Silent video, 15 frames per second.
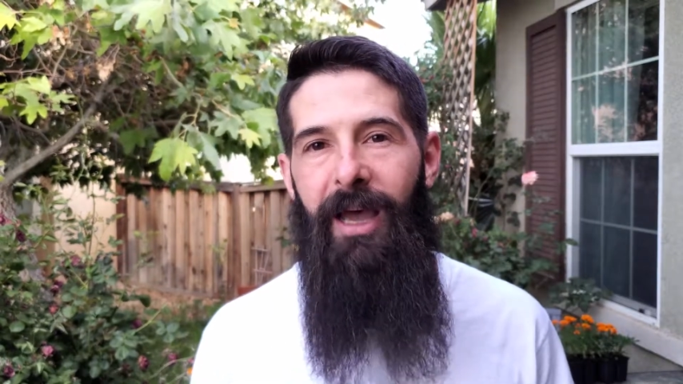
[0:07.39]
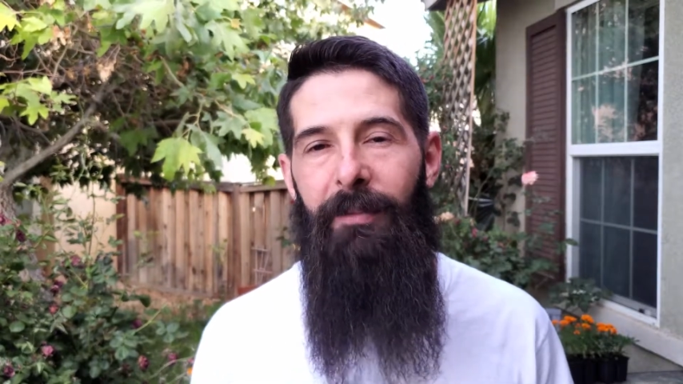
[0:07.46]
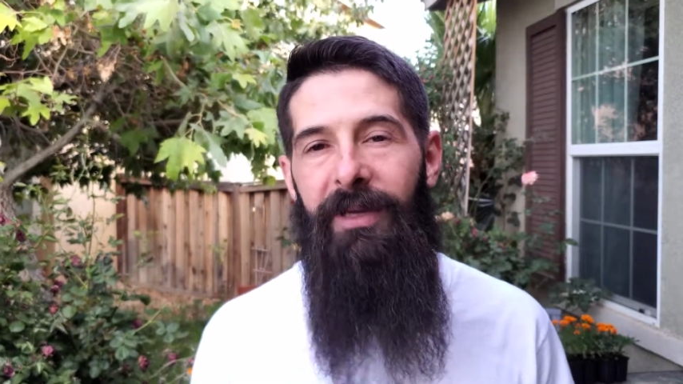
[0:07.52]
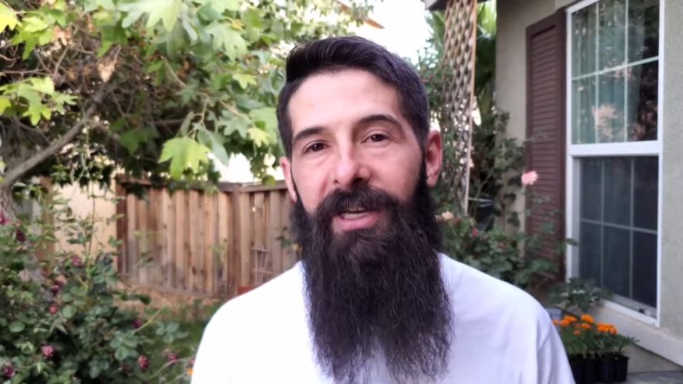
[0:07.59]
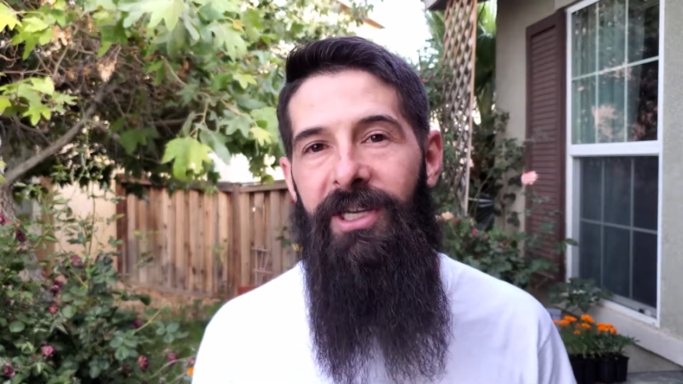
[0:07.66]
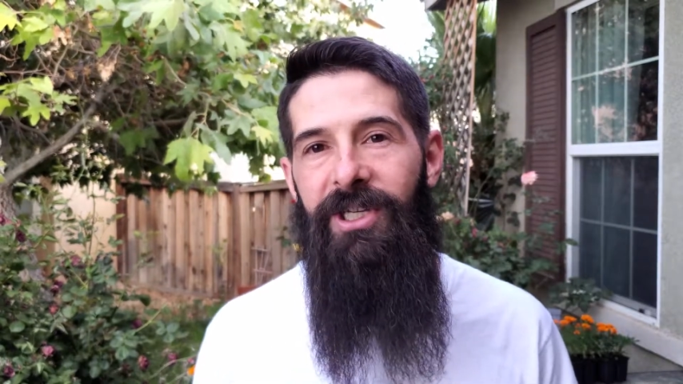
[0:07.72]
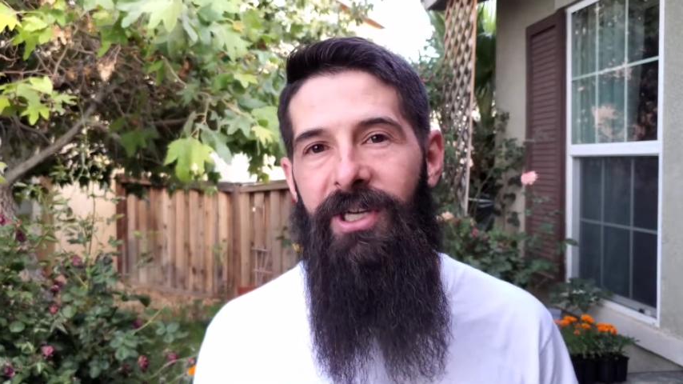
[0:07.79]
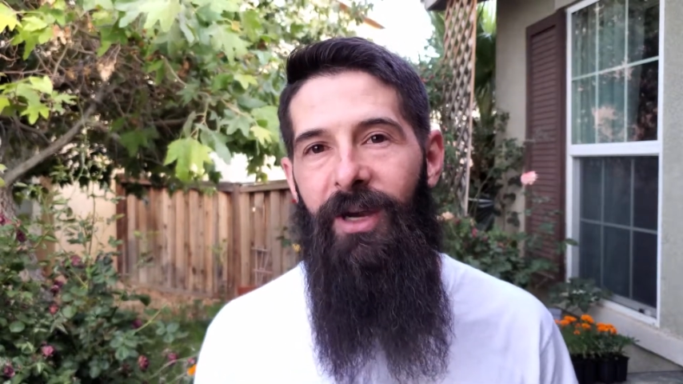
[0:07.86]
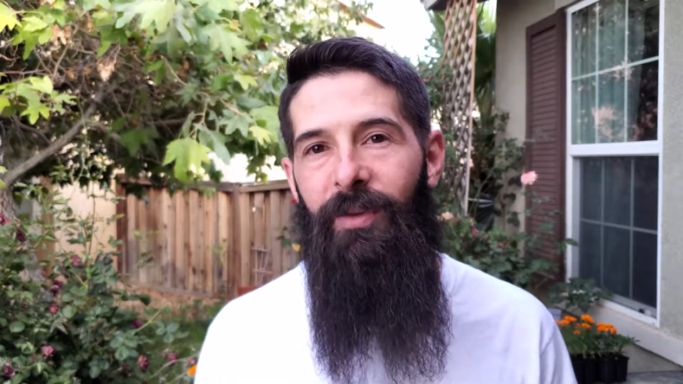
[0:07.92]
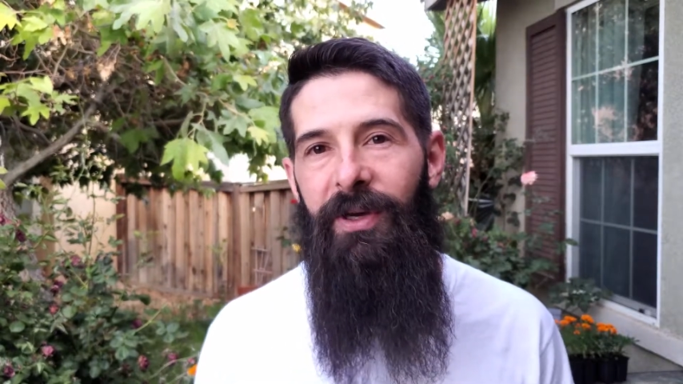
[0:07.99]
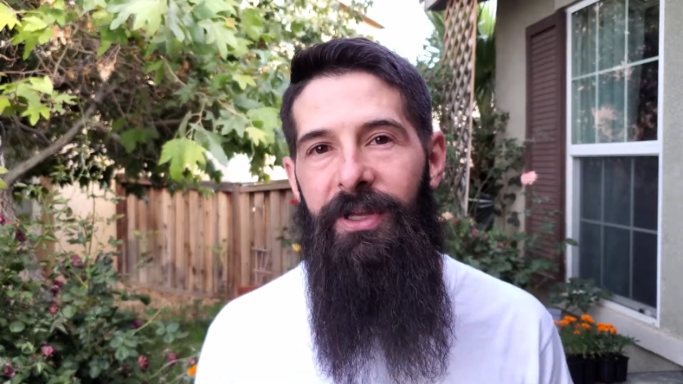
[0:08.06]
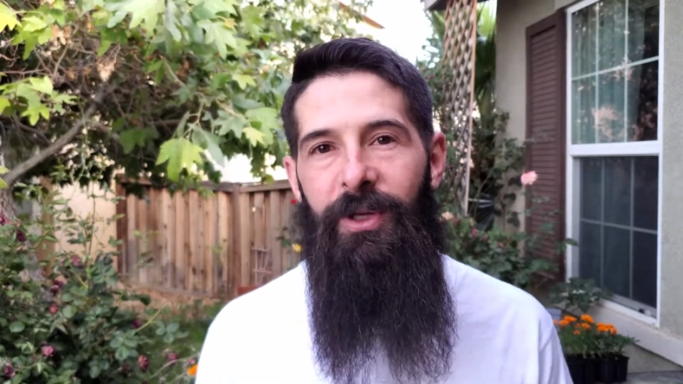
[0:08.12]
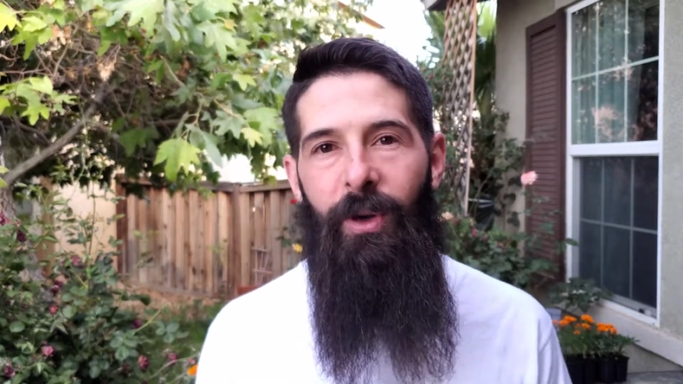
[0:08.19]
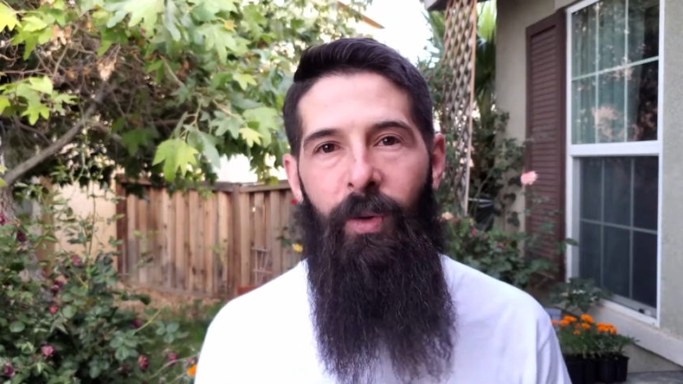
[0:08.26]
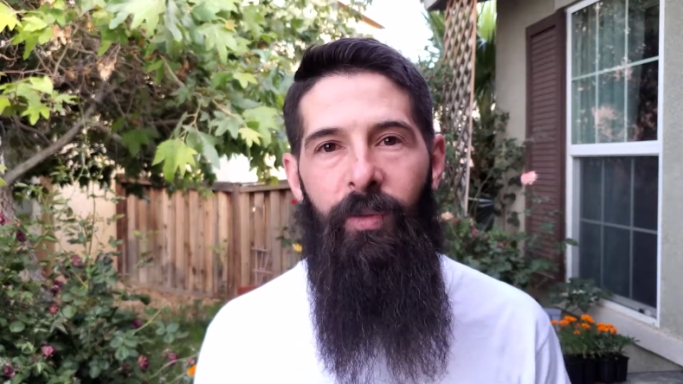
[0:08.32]
I'm going to share
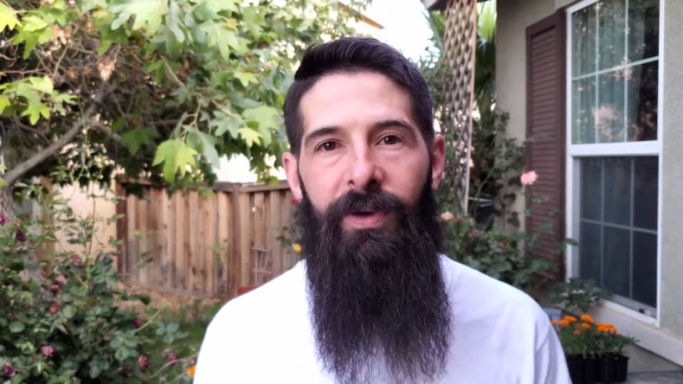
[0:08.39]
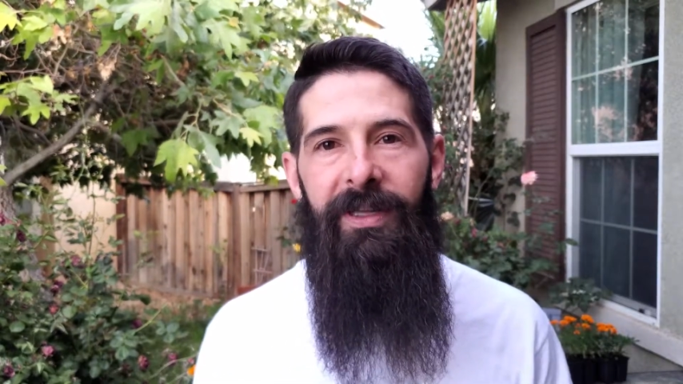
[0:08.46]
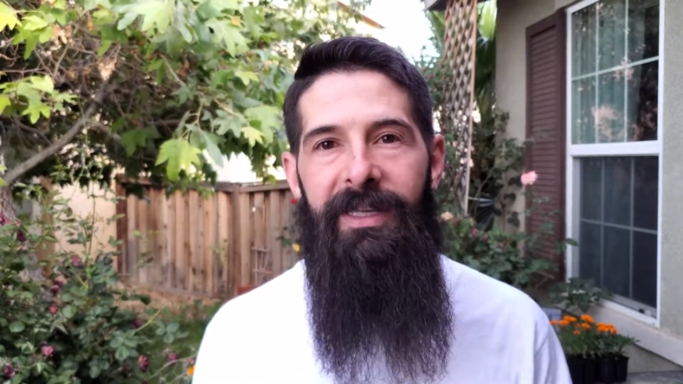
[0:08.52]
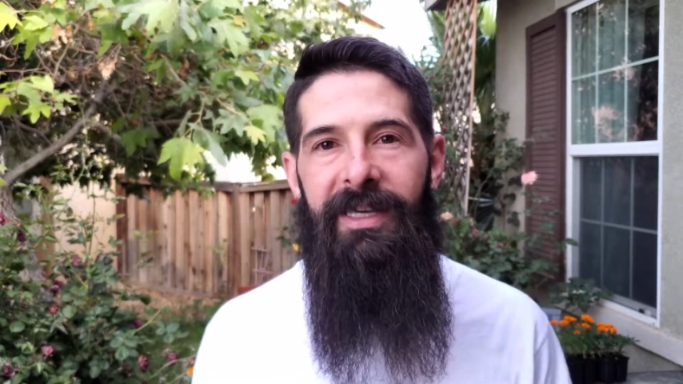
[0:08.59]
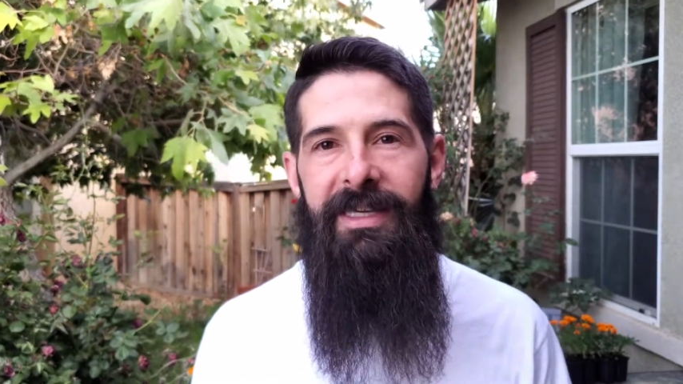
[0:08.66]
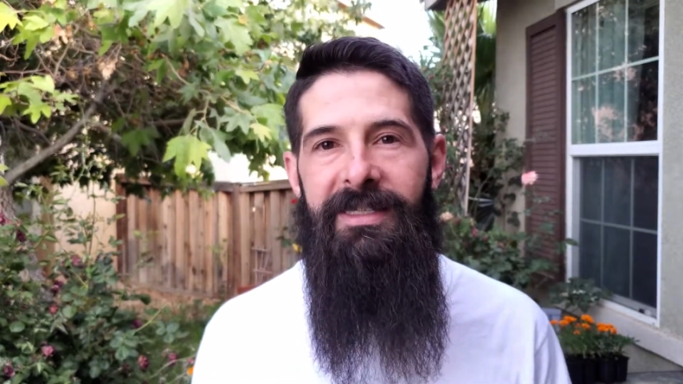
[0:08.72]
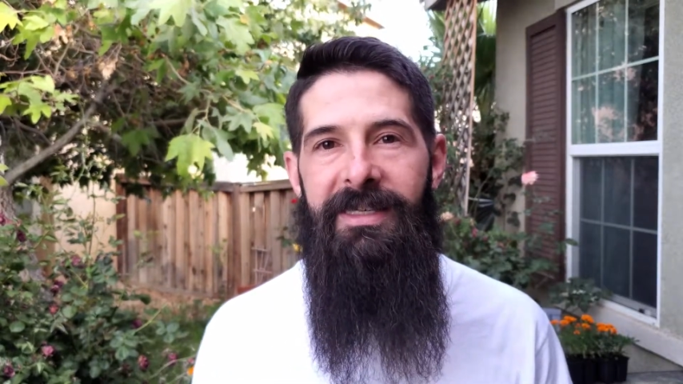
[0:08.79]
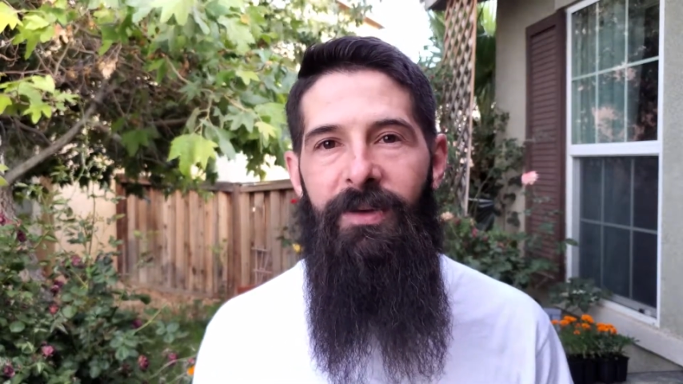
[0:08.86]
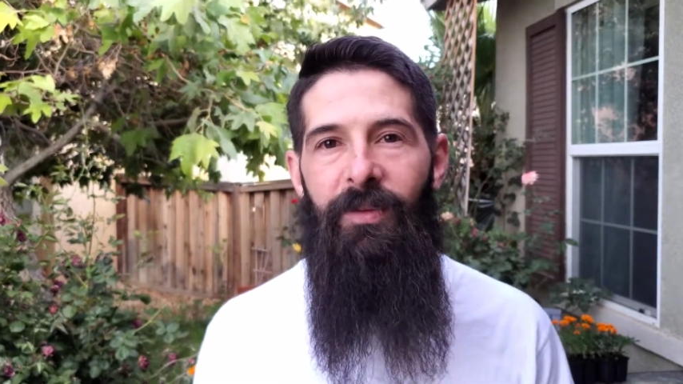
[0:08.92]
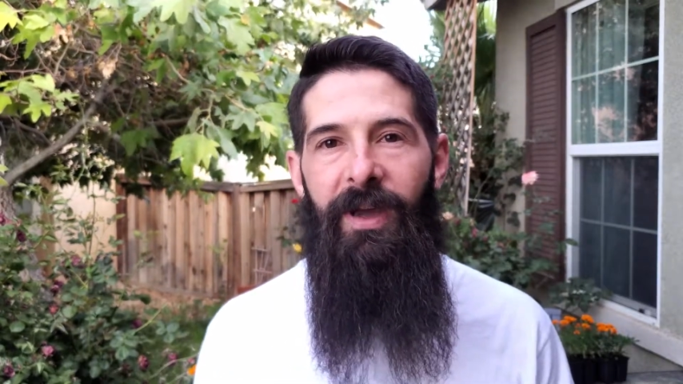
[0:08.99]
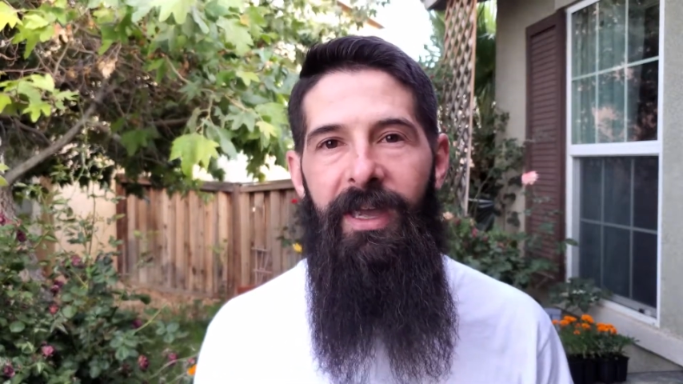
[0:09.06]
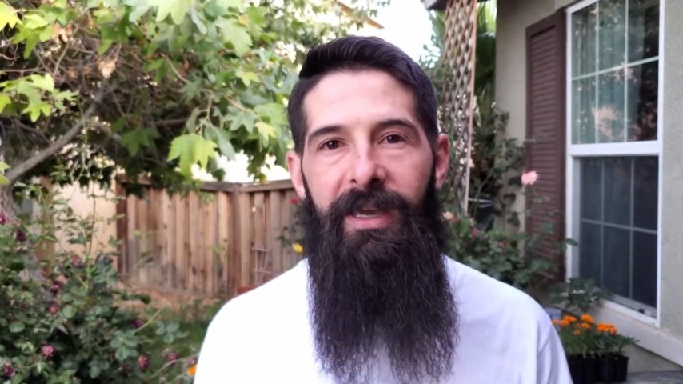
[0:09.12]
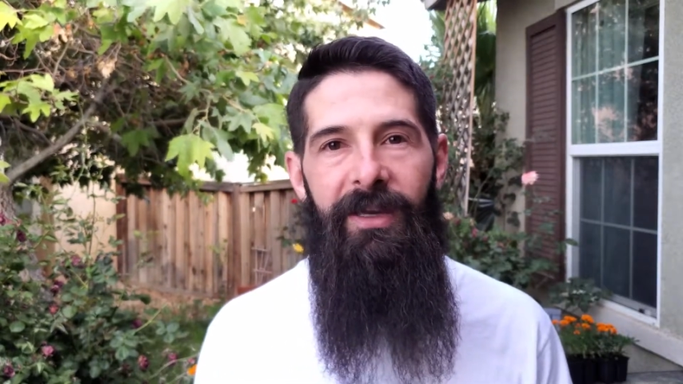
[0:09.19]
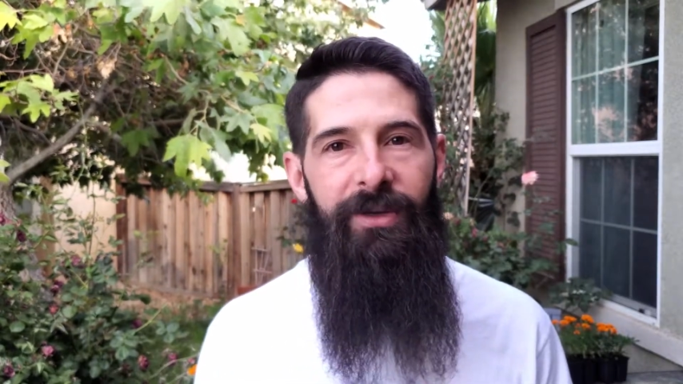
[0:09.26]
with you a really easy way